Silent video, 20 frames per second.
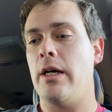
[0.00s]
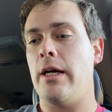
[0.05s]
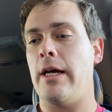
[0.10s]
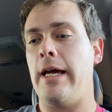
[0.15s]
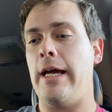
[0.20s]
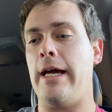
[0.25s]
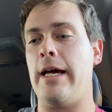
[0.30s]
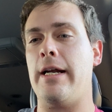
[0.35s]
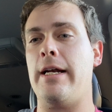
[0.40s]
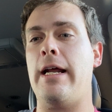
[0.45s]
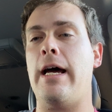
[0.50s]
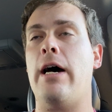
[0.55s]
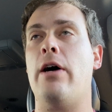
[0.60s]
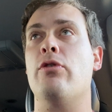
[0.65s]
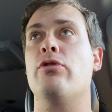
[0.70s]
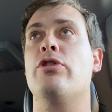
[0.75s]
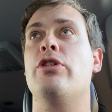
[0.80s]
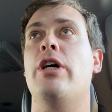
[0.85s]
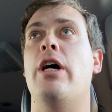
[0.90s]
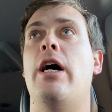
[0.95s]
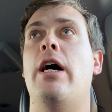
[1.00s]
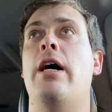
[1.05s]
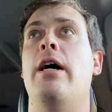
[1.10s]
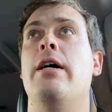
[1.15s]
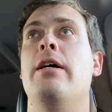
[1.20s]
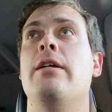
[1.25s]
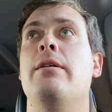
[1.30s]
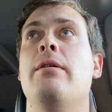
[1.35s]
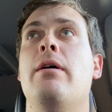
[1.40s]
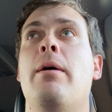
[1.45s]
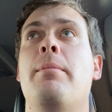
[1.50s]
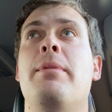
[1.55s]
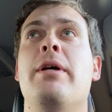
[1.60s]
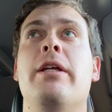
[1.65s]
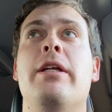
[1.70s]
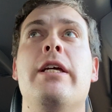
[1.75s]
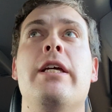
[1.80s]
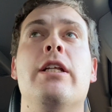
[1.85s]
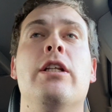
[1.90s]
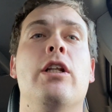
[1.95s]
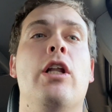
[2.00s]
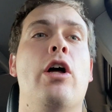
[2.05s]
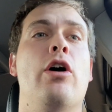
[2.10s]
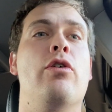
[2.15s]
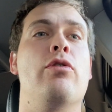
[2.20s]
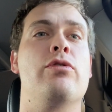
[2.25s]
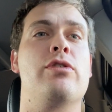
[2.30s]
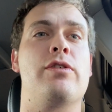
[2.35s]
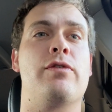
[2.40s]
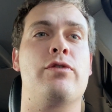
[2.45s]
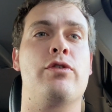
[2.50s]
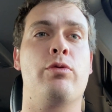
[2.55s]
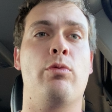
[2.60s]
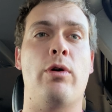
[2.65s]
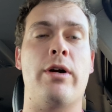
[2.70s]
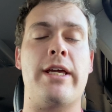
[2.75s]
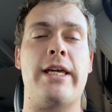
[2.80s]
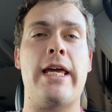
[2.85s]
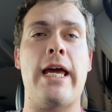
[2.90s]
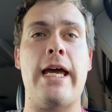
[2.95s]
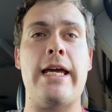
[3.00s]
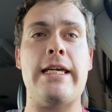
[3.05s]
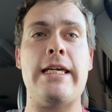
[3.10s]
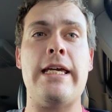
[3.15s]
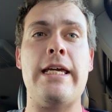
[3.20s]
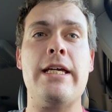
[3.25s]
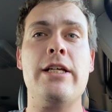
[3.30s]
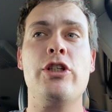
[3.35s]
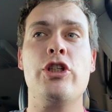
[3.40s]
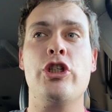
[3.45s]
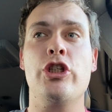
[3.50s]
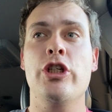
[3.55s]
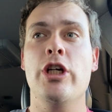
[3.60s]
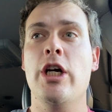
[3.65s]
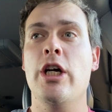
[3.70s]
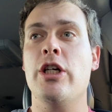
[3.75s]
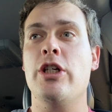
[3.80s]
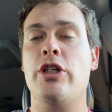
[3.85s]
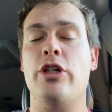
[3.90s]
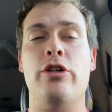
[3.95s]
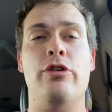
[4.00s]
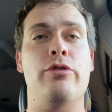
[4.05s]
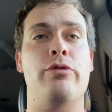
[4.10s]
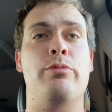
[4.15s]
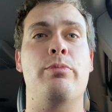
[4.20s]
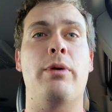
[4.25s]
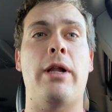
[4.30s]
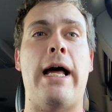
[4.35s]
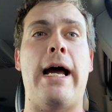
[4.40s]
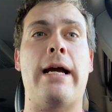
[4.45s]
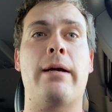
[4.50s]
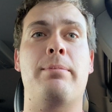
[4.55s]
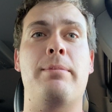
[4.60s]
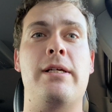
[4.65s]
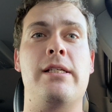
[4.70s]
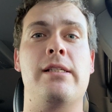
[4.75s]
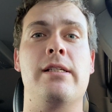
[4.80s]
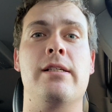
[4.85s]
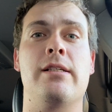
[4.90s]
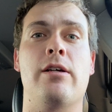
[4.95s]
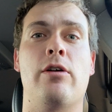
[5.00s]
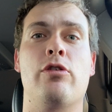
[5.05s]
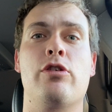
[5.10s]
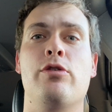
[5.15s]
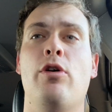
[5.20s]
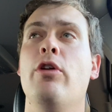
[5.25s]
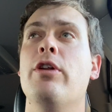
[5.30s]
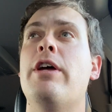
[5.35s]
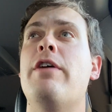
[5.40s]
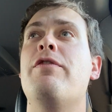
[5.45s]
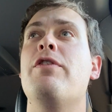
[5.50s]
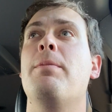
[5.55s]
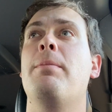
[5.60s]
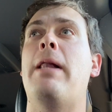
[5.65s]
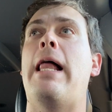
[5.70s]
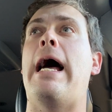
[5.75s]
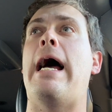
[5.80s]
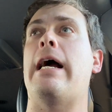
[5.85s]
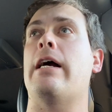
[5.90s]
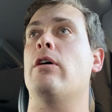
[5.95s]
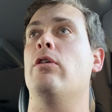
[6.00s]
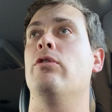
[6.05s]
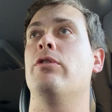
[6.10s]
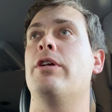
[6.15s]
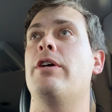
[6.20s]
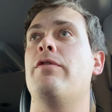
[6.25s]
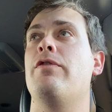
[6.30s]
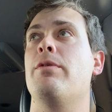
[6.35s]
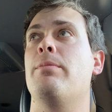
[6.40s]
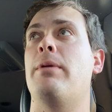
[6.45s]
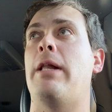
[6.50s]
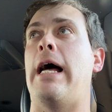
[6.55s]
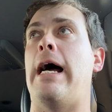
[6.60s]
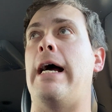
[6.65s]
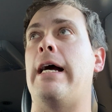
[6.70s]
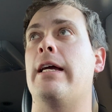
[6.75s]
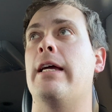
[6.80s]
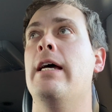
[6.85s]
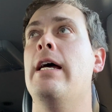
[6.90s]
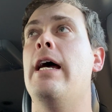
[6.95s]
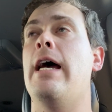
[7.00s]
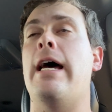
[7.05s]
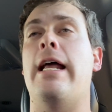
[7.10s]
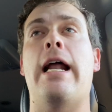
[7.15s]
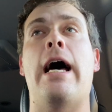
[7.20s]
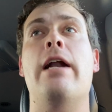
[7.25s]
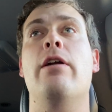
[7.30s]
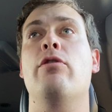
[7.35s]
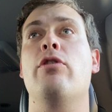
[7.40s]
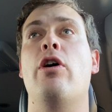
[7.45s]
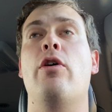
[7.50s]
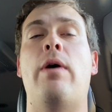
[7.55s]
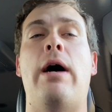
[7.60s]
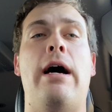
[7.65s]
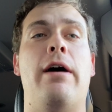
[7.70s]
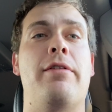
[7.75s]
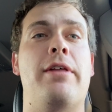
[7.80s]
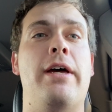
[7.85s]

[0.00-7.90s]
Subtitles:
Hand out a million loans of $20,000 each to black business owners. Only if you're black. Only if you're black. And I don't know how